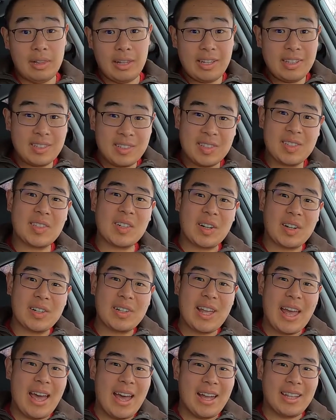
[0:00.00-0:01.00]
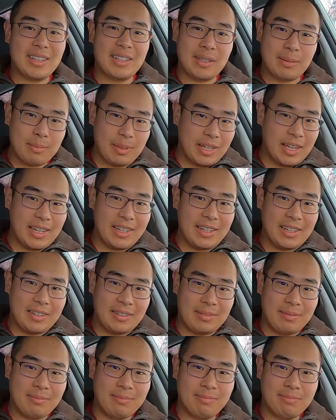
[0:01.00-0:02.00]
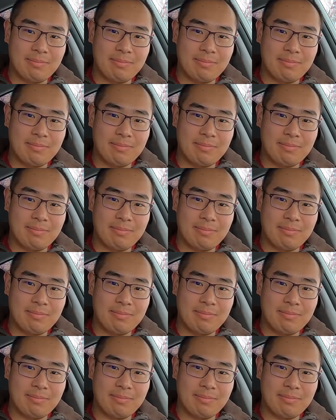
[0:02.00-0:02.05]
Let's start at the beginning.